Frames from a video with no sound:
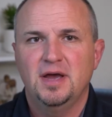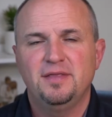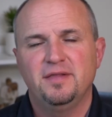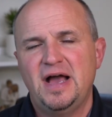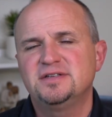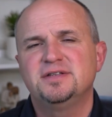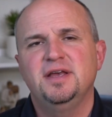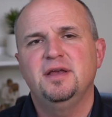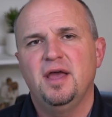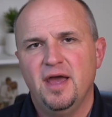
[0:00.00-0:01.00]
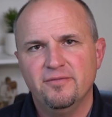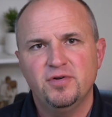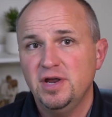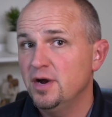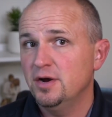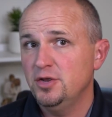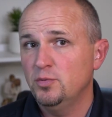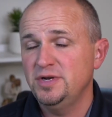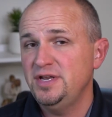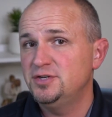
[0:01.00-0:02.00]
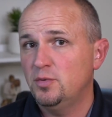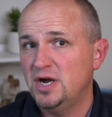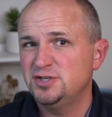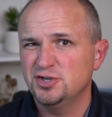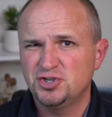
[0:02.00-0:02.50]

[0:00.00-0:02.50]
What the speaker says: And the last thing, every year you will need to watch